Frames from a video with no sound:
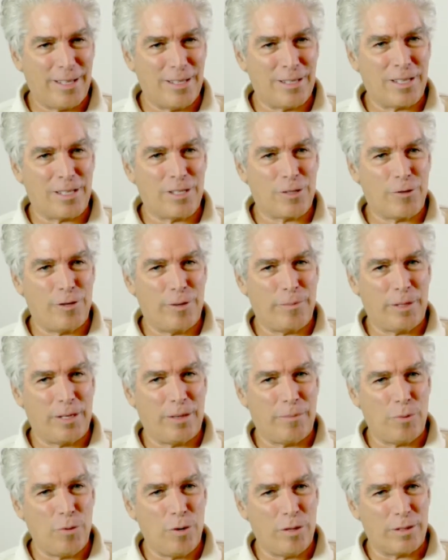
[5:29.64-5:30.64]
is extremely
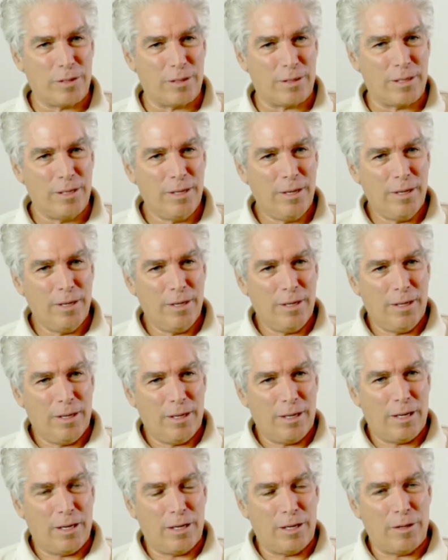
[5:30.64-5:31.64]
important.
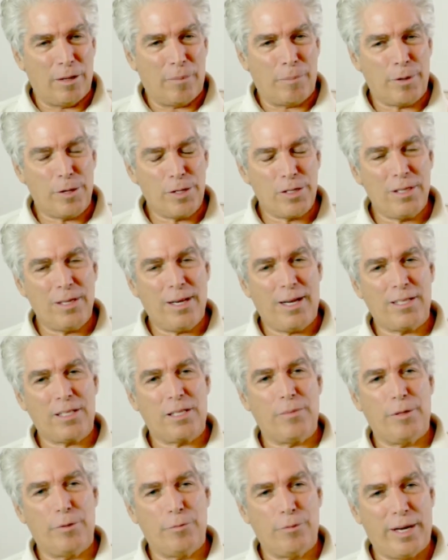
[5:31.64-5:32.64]
A person has
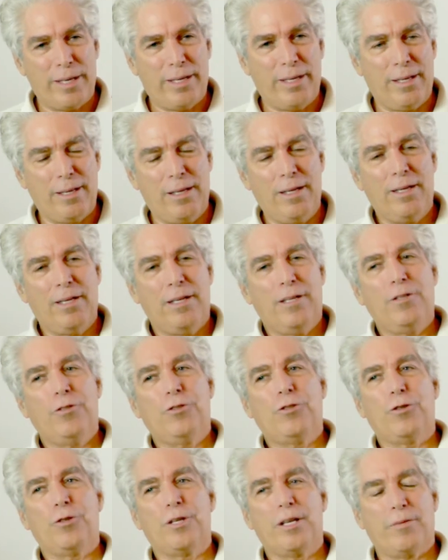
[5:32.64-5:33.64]
to be ready
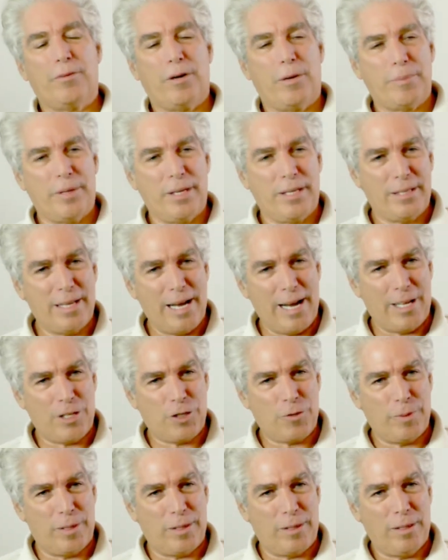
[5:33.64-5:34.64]
to give up an
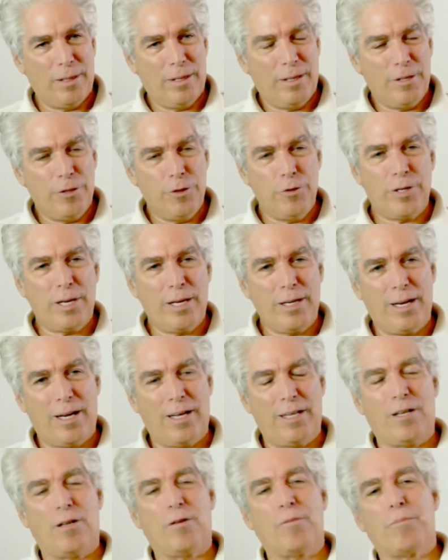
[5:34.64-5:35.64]
attachment. You
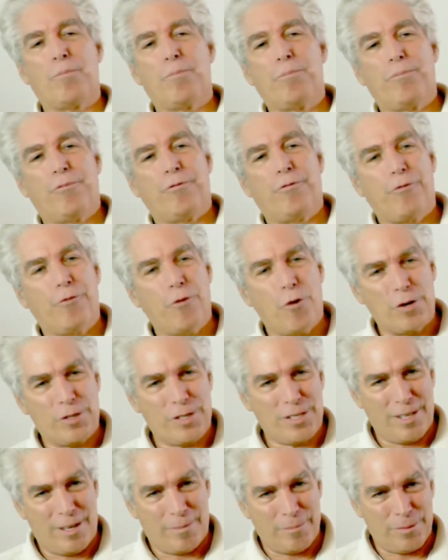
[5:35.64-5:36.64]
cannot
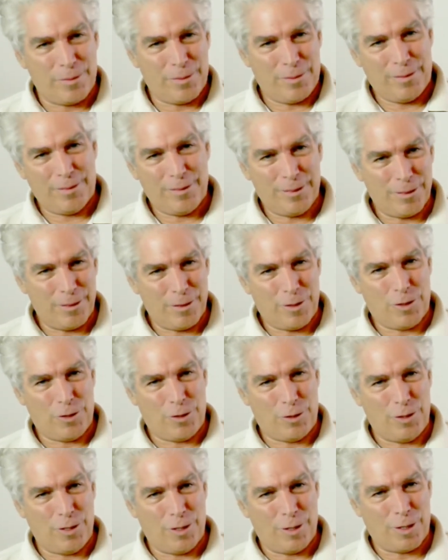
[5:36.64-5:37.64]
force them
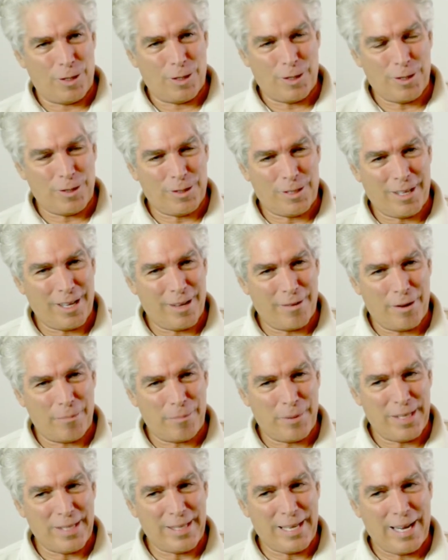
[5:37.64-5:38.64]
to give
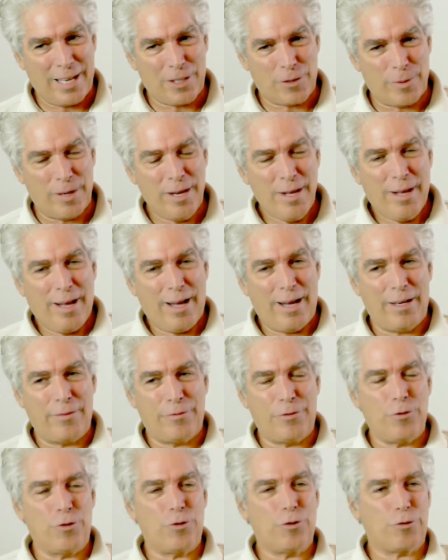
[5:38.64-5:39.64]
up an attachment. And
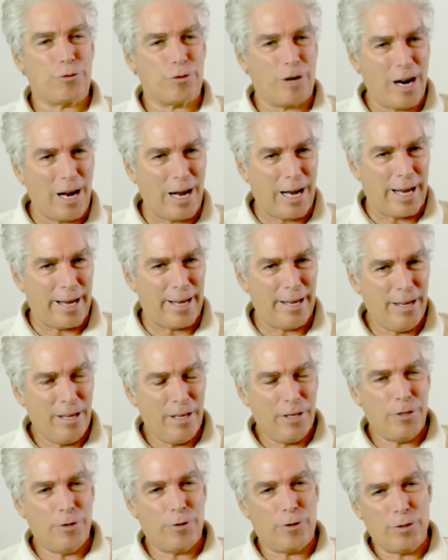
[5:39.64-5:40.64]
if you try,
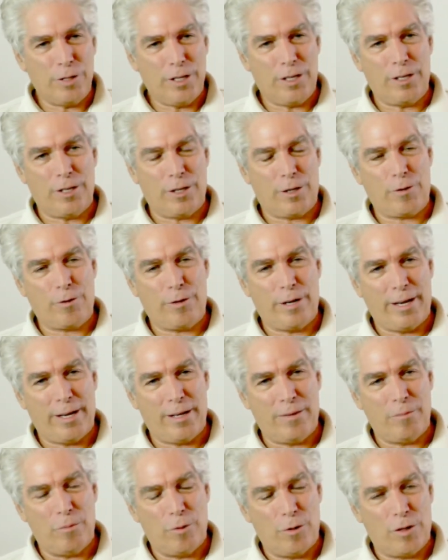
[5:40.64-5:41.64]
you're only going to
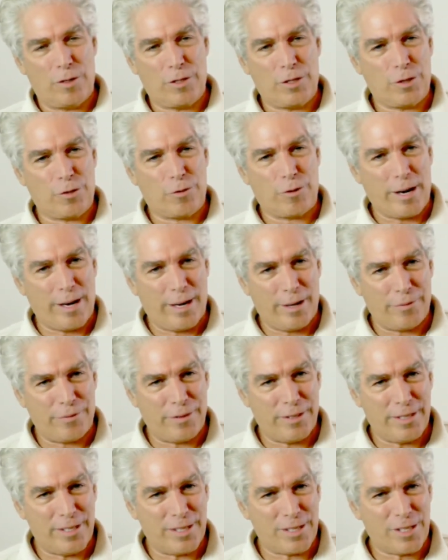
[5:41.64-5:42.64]
create more strife
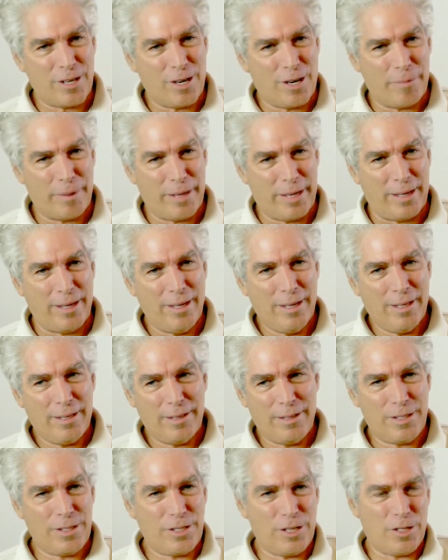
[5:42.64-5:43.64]
and disharmony.
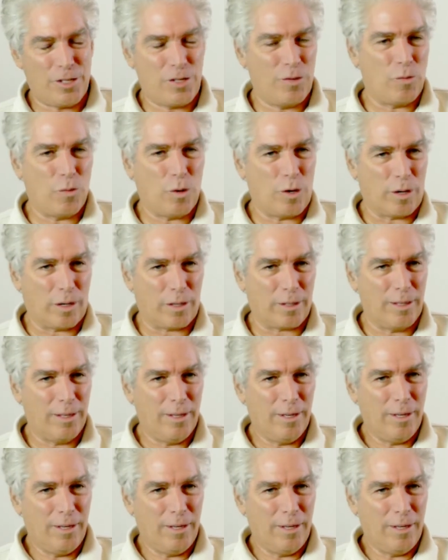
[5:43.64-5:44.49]
This doesn't work.